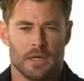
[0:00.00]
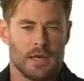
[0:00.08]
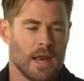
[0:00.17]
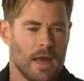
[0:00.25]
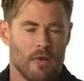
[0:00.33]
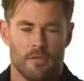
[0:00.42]
I
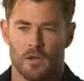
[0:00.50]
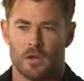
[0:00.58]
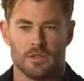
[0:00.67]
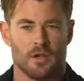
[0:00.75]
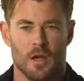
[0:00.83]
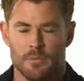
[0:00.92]
didn't have a lot
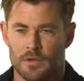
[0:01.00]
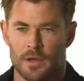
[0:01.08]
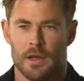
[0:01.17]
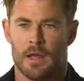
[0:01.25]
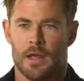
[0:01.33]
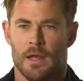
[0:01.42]
of time to
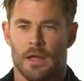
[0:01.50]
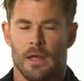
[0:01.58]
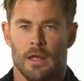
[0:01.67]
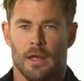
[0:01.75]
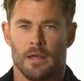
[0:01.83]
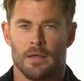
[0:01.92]

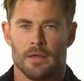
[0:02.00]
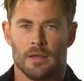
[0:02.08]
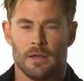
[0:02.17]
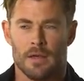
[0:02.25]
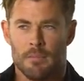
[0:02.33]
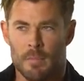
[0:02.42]

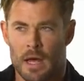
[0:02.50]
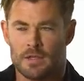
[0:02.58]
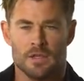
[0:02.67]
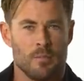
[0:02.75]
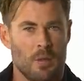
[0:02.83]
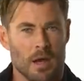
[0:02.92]
to
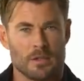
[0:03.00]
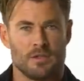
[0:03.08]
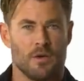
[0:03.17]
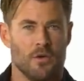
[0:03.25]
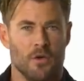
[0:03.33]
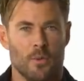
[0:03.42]
imagine a
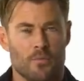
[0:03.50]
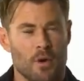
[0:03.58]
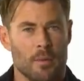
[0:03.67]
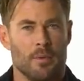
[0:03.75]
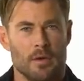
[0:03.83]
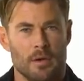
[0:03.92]
backstory or
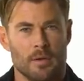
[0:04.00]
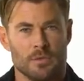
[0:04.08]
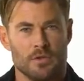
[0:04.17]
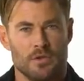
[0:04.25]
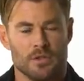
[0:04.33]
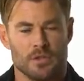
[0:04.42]
prep it. It
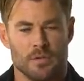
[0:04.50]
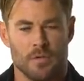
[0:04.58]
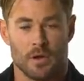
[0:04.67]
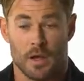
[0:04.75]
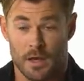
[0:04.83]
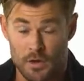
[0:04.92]
was just sort of
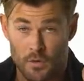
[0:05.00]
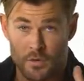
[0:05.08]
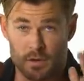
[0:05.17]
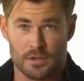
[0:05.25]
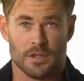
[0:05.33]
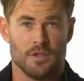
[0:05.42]
like, okay, you're in
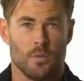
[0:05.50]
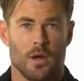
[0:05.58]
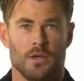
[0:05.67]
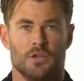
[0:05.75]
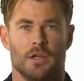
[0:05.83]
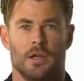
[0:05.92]
this
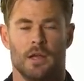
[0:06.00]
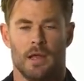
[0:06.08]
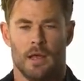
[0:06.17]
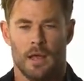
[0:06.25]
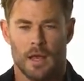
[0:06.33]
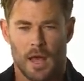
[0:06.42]
situation,
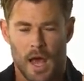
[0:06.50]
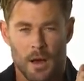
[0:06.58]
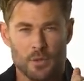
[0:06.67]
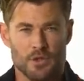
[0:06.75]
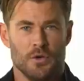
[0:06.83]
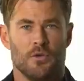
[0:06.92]

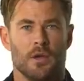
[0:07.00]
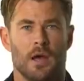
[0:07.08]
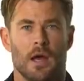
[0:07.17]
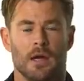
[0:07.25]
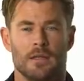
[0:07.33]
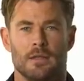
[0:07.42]
how would you
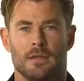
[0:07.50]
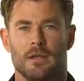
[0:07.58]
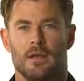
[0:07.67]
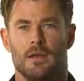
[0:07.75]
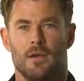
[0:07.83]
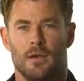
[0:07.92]
react?
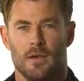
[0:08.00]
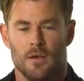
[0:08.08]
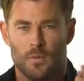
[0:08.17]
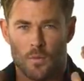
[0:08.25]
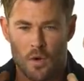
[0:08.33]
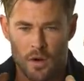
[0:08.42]

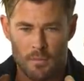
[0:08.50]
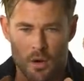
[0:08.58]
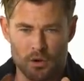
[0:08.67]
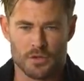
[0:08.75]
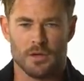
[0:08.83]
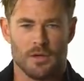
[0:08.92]
What
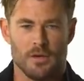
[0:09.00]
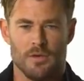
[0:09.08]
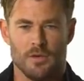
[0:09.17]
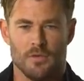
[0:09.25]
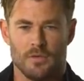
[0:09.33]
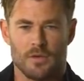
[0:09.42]
emotion can
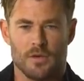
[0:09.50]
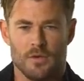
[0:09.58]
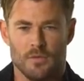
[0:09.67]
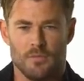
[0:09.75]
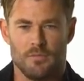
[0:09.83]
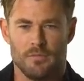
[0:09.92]
you, can
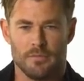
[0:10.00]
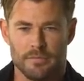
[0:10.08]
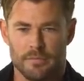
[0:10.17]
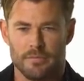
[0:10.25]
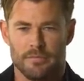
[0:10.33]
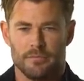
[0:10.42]
you
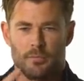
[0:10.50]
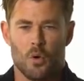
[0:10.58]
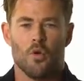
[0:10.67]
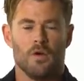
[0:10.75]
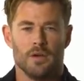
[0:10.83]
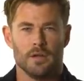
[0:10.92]

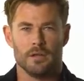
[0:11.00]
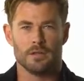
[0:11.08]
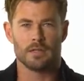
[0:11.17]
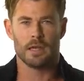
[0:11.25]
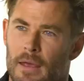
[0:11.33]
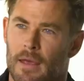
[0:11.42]
pour into this?